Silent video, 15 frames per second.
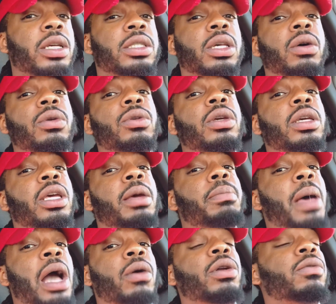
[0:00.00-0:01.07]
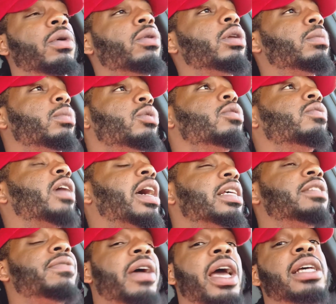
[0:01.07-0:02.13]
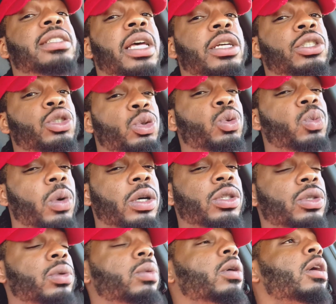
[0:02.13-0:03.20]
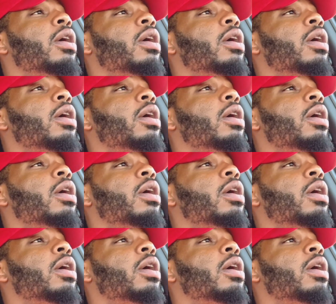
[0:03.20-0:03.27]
So you can get back on the road and move as fast as you want to.